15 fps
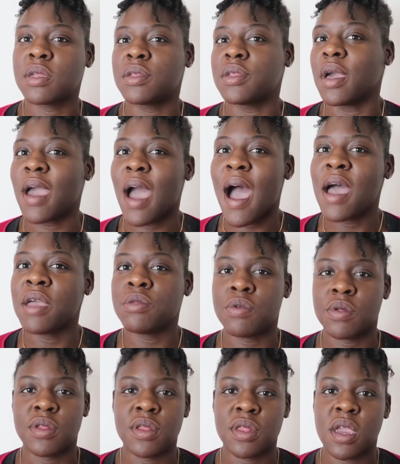the guys
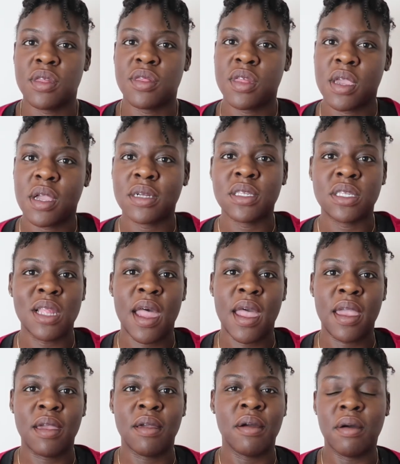would say things
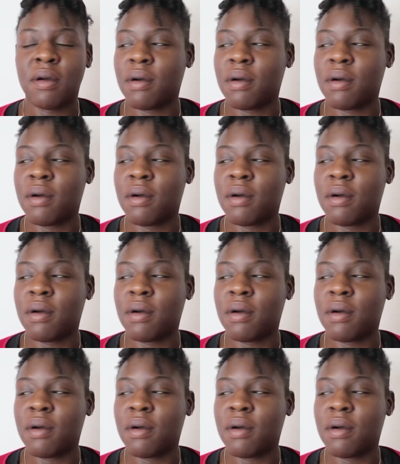like,